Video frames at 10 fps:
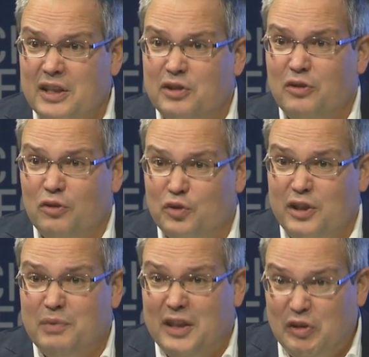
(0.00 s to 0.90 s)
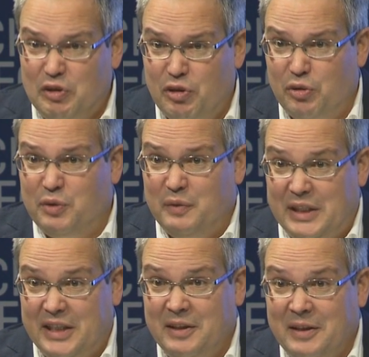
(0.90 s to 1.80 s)
is a concept that is
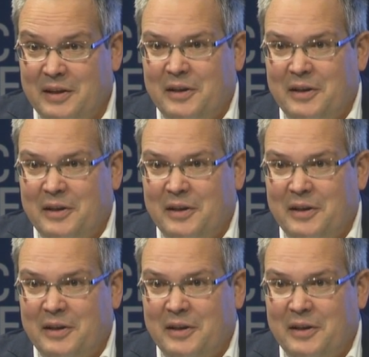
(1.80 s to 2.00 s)
usually